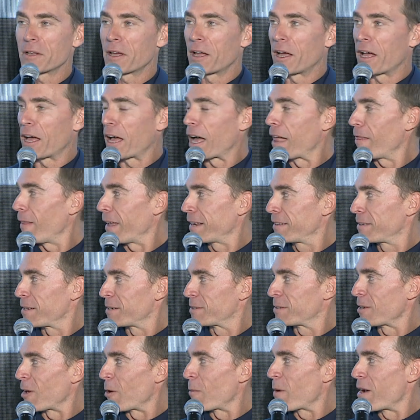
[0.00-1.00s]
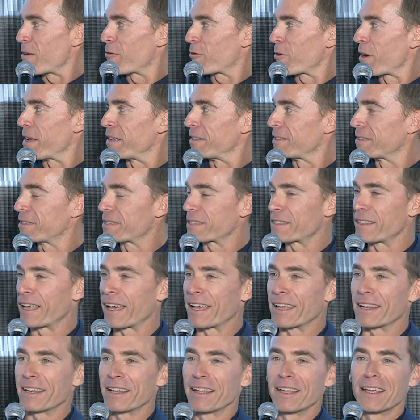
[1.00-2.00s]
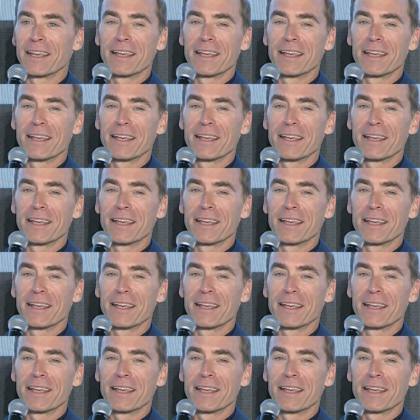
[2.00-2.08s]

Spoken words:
I like to tell my friends that,